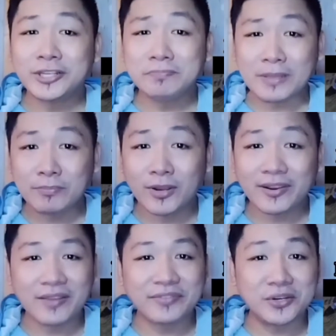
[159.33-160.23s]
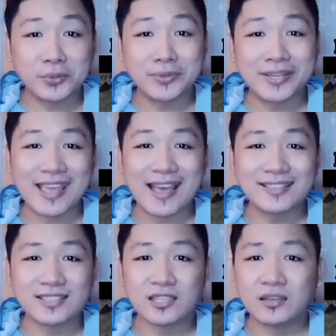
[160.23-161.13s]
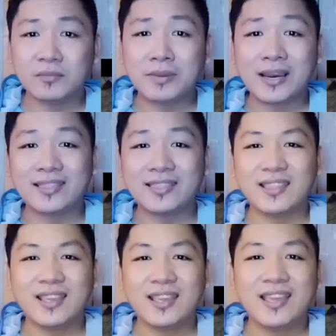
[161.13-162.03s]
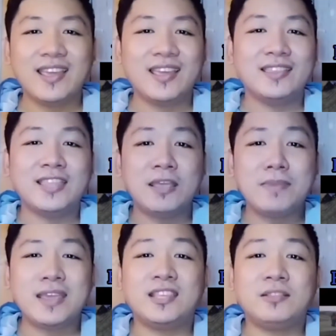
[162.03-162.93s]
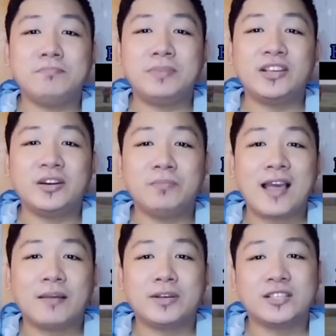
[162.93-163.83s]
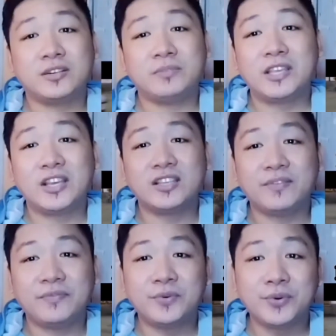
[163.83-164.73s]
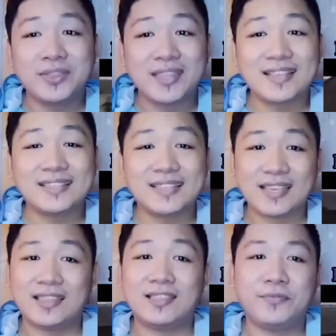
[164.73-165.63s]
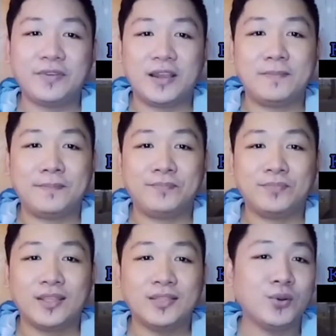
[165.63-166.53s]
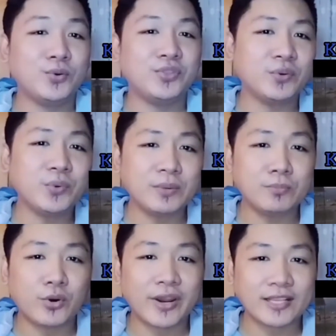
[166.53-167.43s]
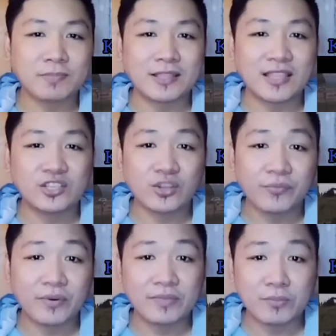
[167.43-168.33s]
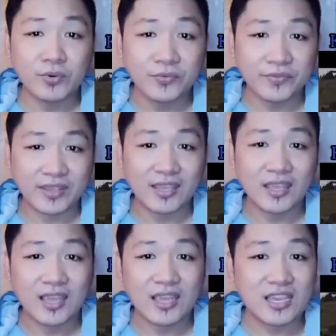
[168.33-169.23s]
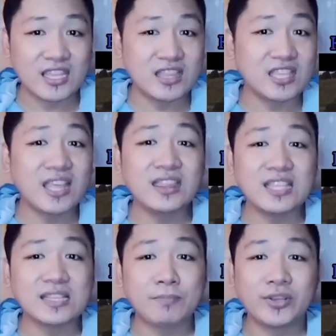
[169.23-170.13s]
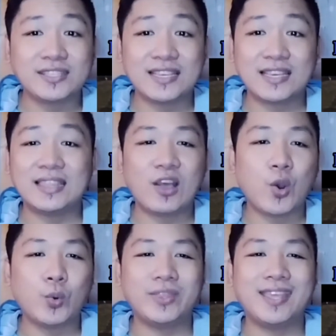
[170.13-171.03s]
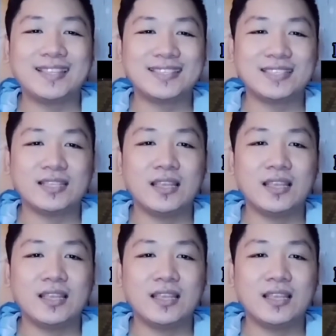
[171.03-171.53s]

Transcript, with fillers: people never known Yash, but they made it bigger blockbuster because of good things in the film. Though there were more expectations from the movie, it didn't disappoint audience.